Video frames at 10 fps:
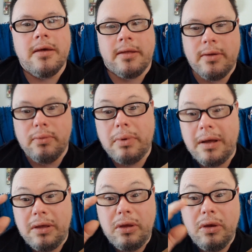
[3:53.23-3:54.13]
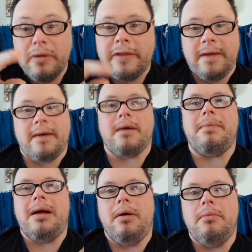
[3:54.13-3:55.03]
See what you think
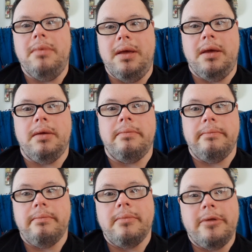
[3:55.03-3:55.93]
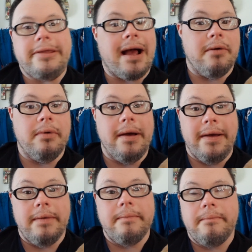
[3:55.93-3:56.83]
about me that way.